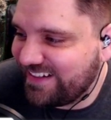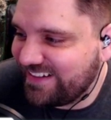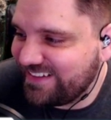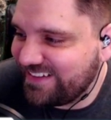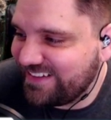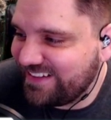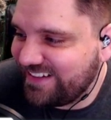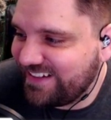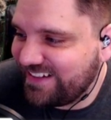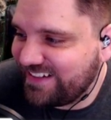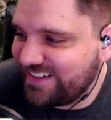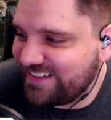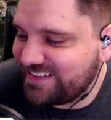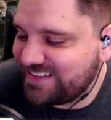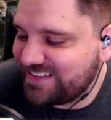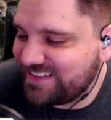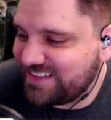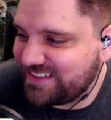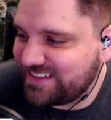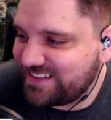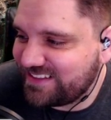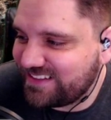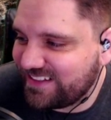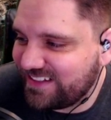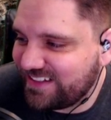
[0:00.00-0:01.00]
And it's
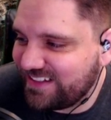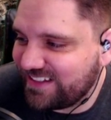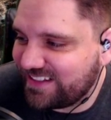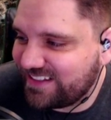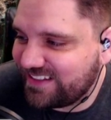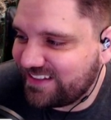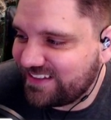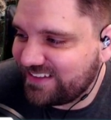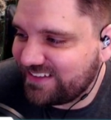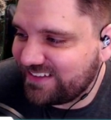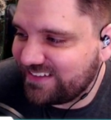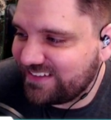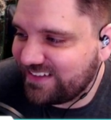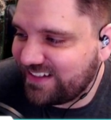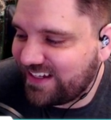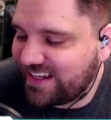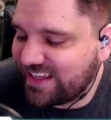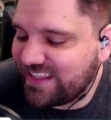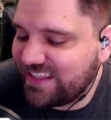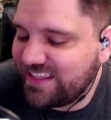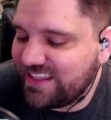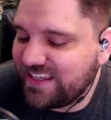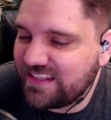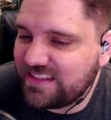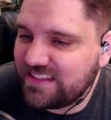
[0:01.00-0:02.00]
just
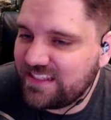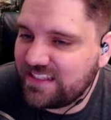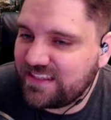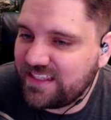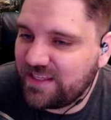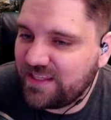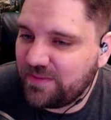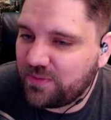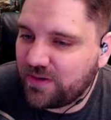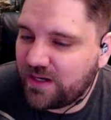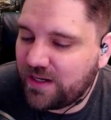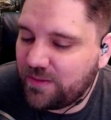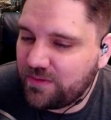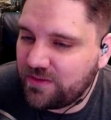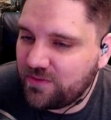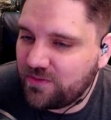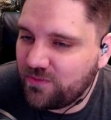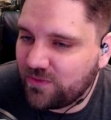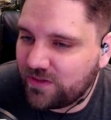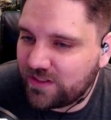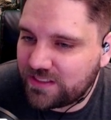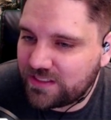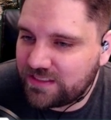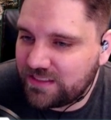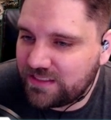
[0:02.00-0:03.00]
I get that they probably
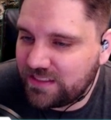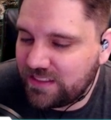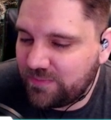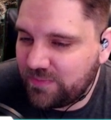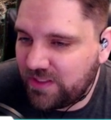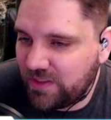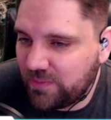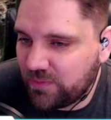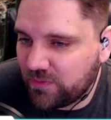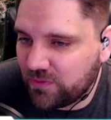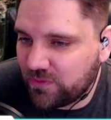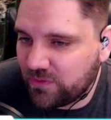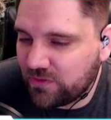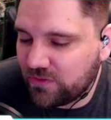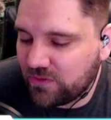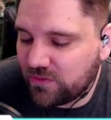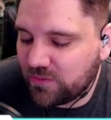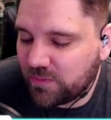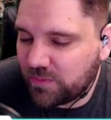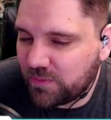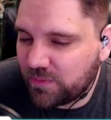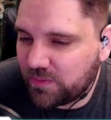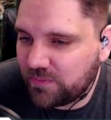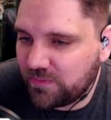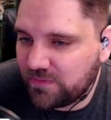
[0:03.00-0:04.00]
want to see
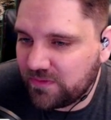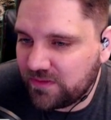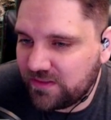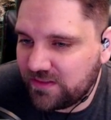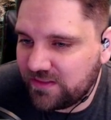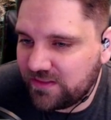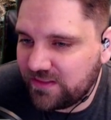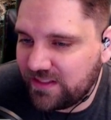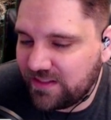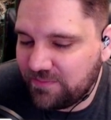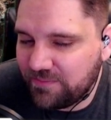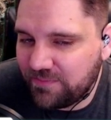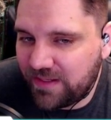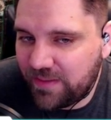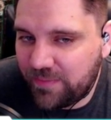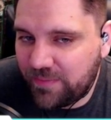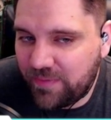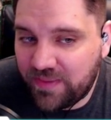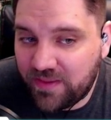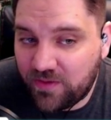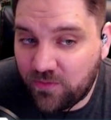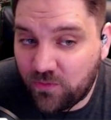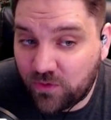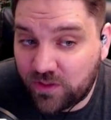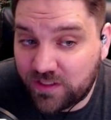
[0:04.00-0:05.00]
people, that
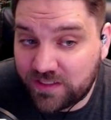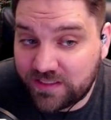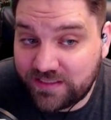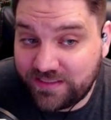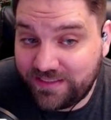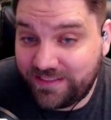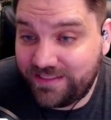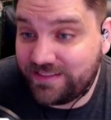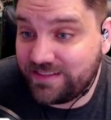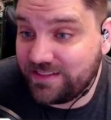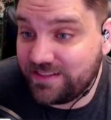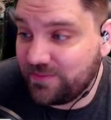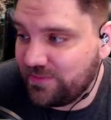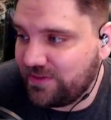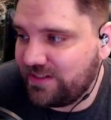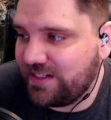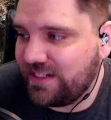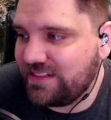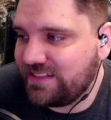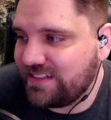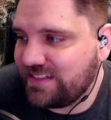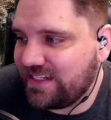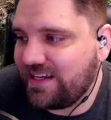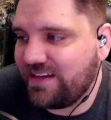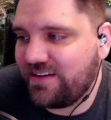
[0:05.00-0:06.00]
maybe they want to see
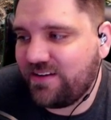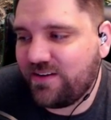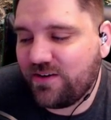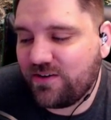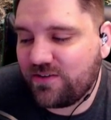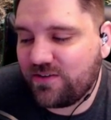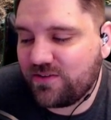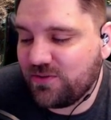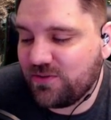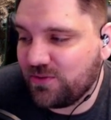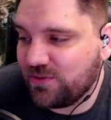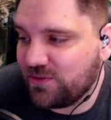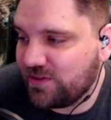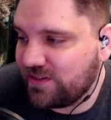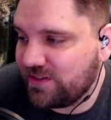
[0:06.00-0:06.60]
somebody die in hardcore.